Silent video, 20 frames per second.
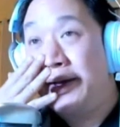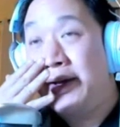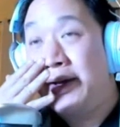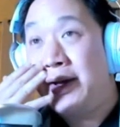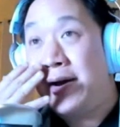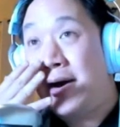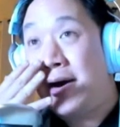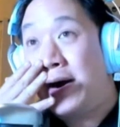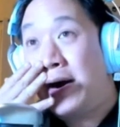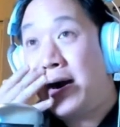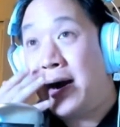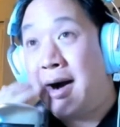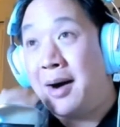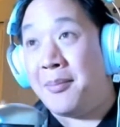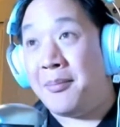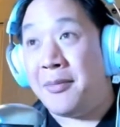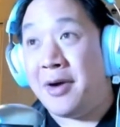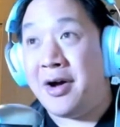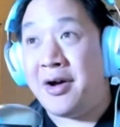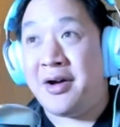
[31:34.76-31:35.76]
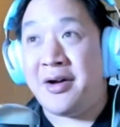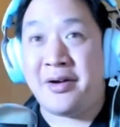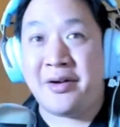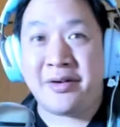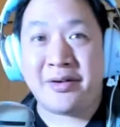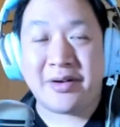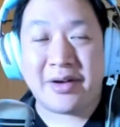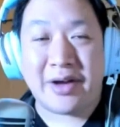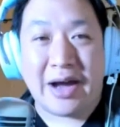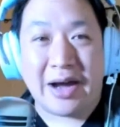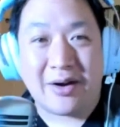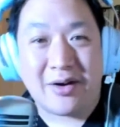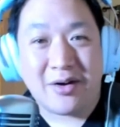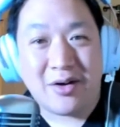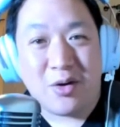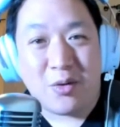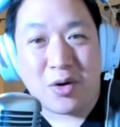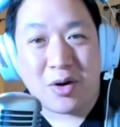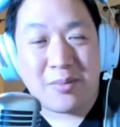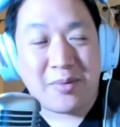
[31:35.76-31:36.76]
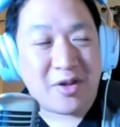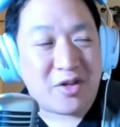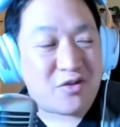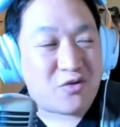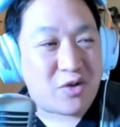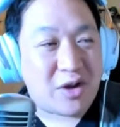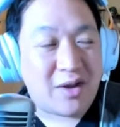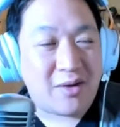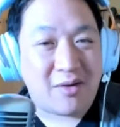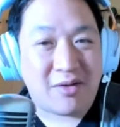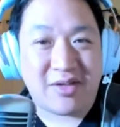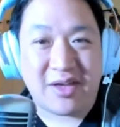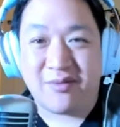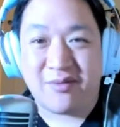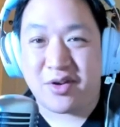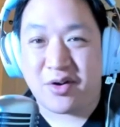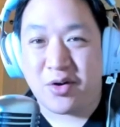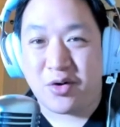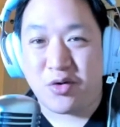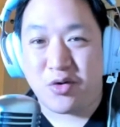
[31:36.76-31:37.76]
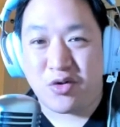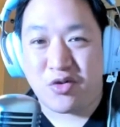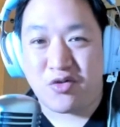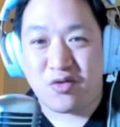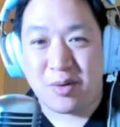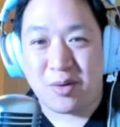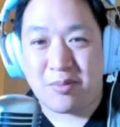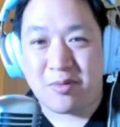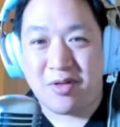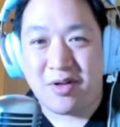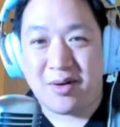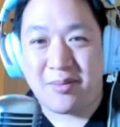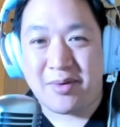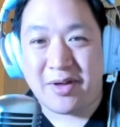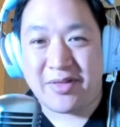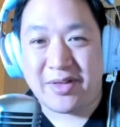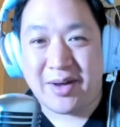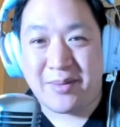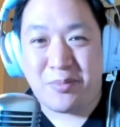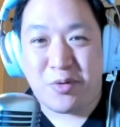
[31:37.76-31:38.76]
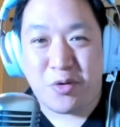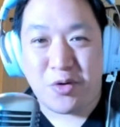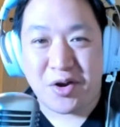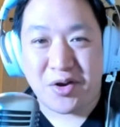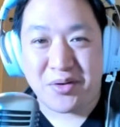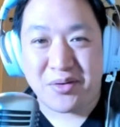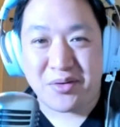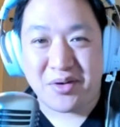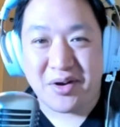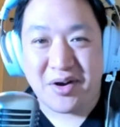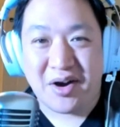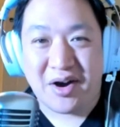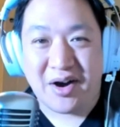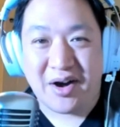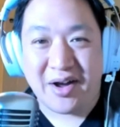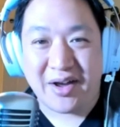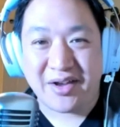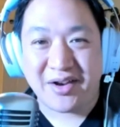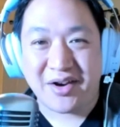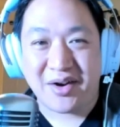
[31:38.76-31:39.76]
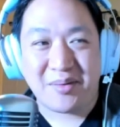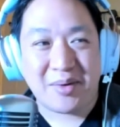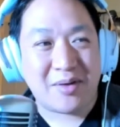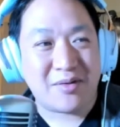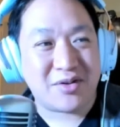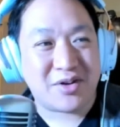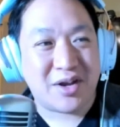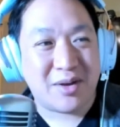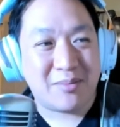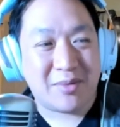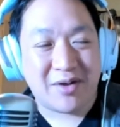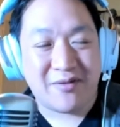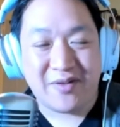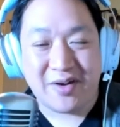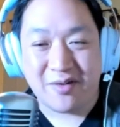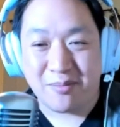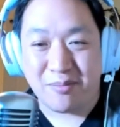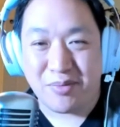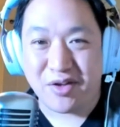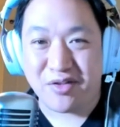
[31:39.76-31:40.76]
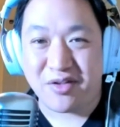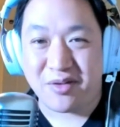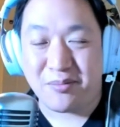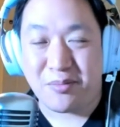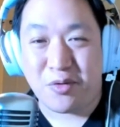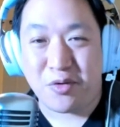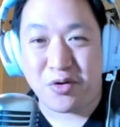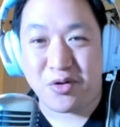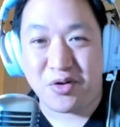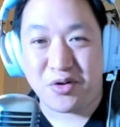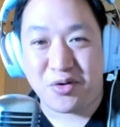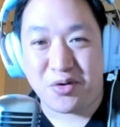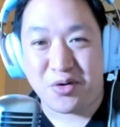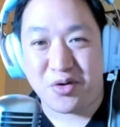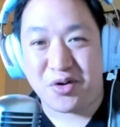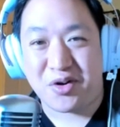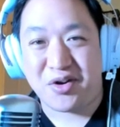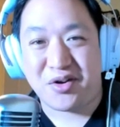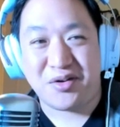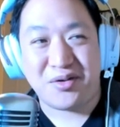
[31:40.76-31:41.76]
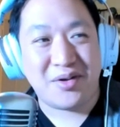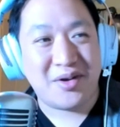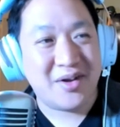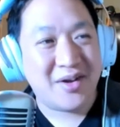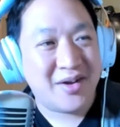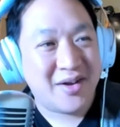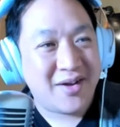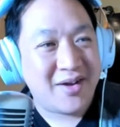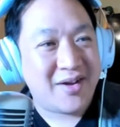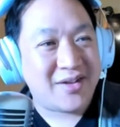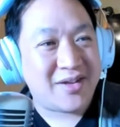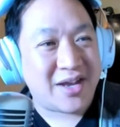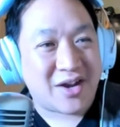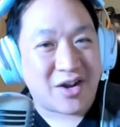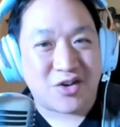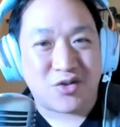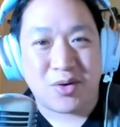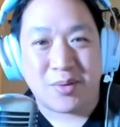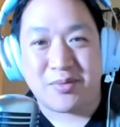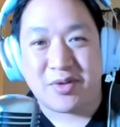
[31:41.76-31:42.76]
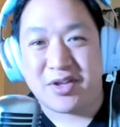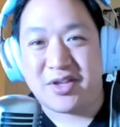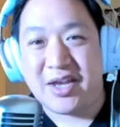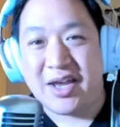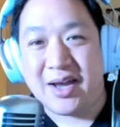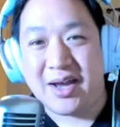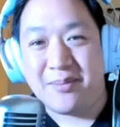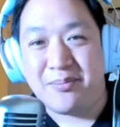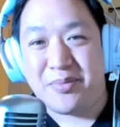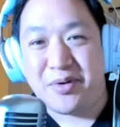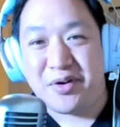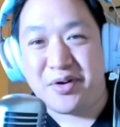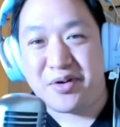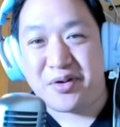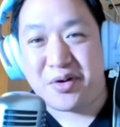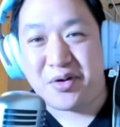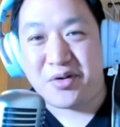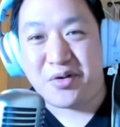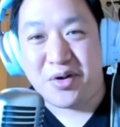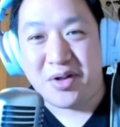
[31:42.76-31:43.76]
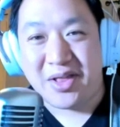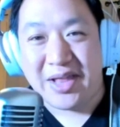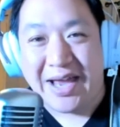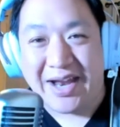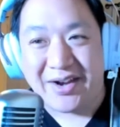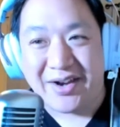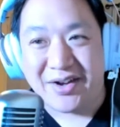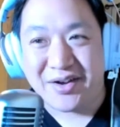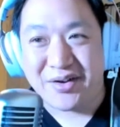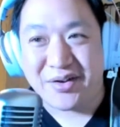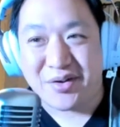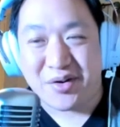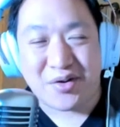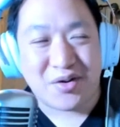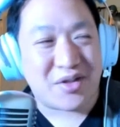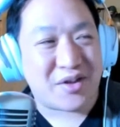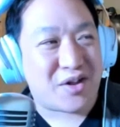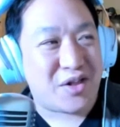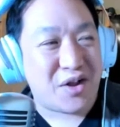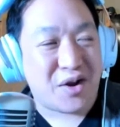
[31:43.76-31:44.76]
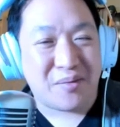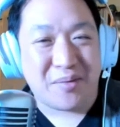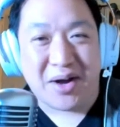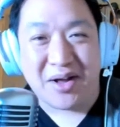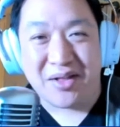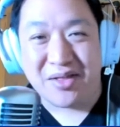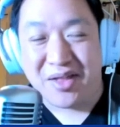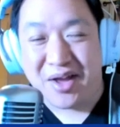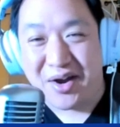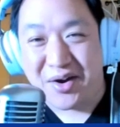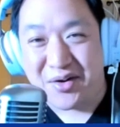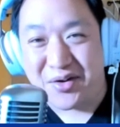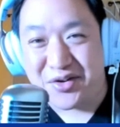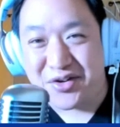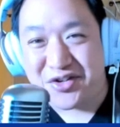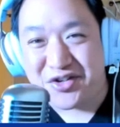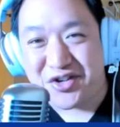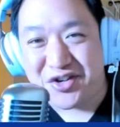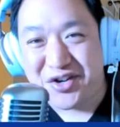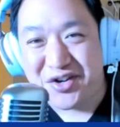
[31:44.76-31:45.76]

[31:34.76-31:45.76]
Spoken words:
I don't know. Would it be safe to go to a strip club at that point? Maybe just hit my favorite places in Portland, Oregon. Take a trip to Tampa. Go to Atlanta. Go to the Claremont Lounge.